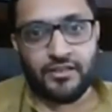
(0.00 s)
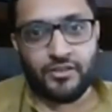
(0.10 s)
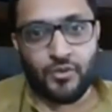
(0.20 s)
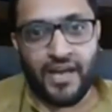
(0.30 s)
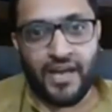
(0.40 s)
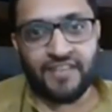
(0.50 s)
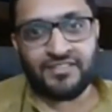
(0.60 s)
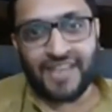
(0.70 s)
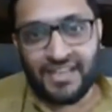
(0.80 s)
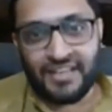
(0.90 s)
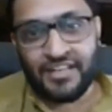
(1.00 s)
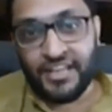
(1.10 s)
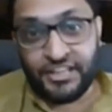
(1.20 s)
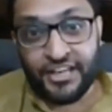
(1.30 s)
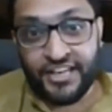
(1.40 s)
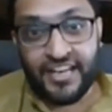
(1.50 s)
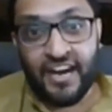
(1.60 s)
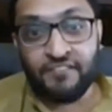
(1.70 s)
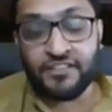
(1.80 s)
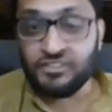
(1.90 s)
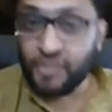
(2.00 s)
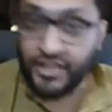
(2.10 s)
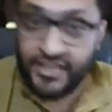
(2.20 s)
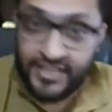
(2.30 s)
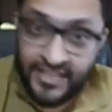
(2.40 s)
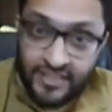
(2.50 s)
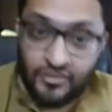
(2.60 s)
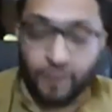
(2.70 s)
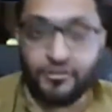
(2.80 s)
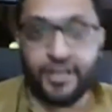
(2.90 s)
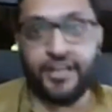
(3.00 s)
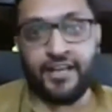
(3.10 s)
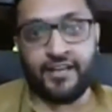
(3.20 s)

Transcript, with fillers: You know I started day trading after three years of trading,